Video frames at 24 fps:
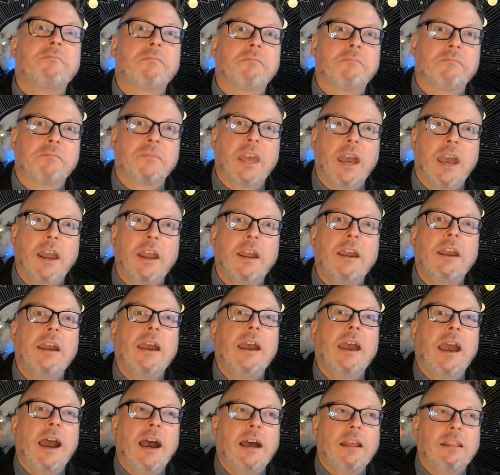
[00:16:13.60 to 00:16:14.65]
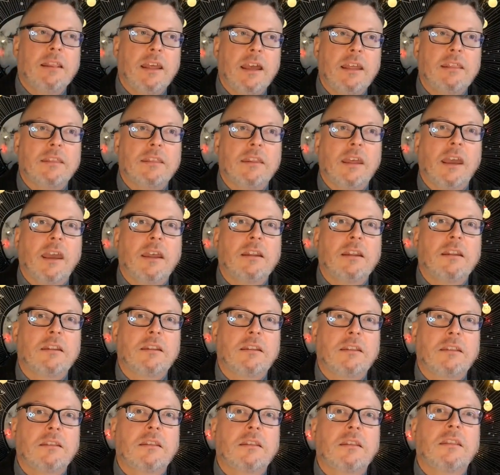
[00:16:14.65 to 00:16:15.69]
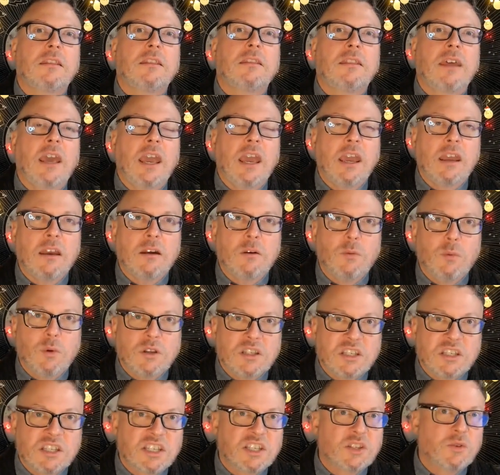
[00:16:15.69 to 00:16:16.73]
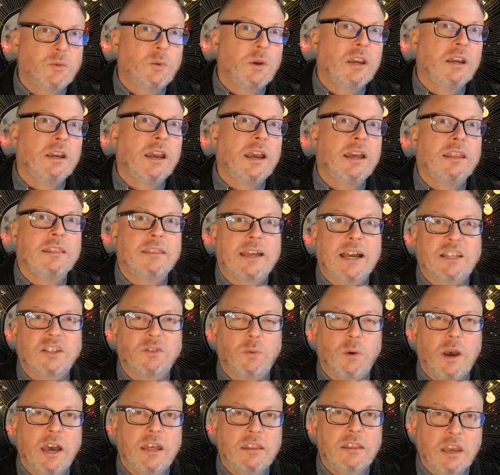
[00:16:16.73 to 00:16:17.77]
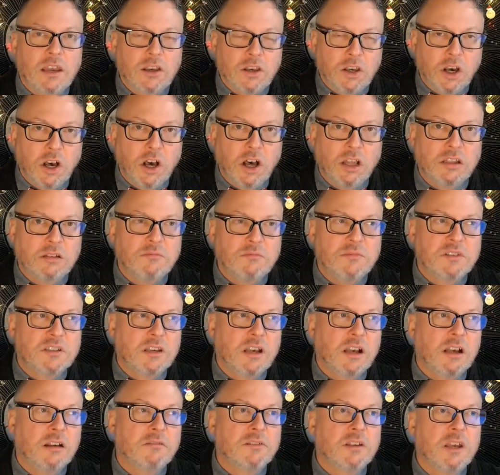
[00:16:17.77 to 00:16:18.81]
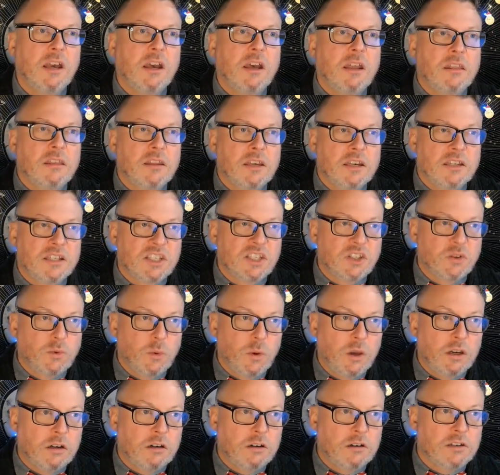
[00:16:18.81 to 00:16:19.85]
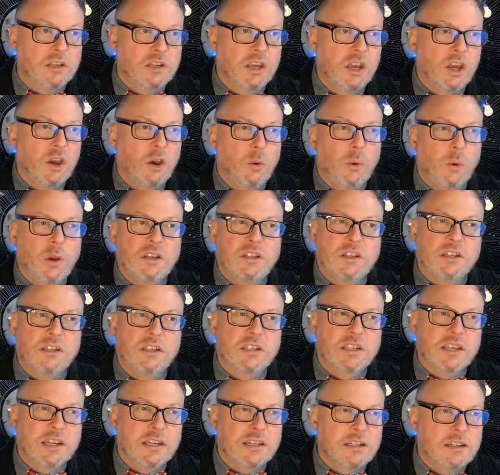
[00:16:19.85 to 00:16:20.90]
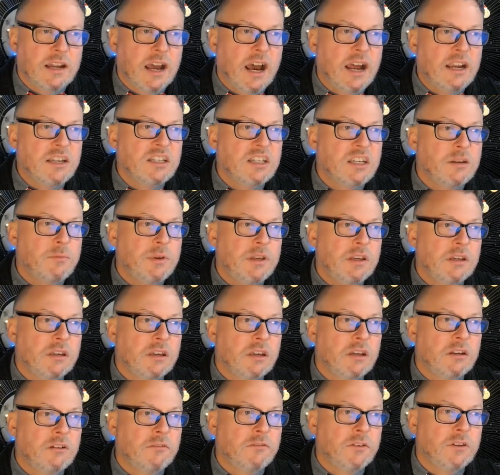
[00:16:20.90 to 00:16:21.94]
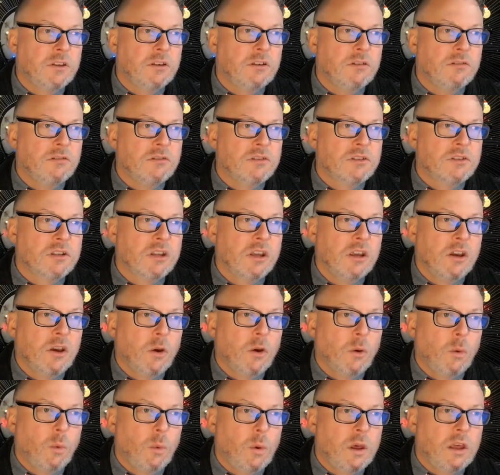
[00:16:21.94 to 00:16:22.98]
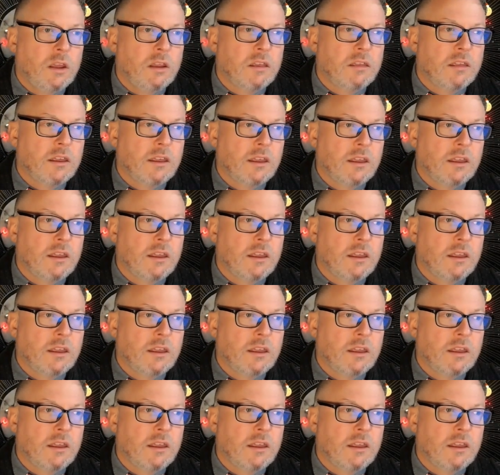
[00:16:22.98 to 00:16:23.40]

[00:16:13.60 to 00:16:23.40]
okay, and they would swing, and that's why they called themselves the swingers, which is not to be confused with